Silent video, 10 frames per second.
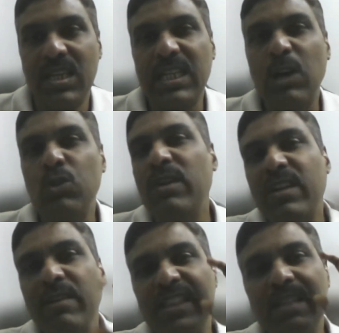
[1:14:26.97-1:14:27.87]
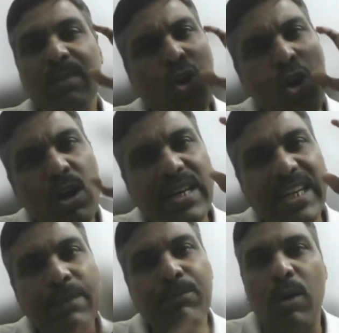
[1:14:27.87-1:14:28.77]
Now you have given them a
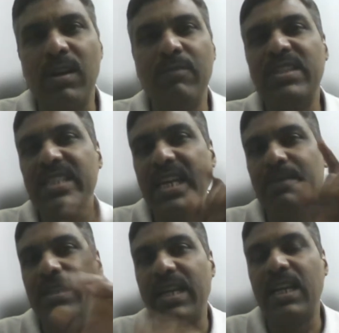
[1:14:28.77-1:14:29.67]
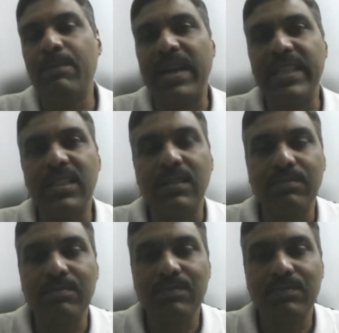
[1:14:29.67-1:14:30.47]
concrete problem which can be done in Python,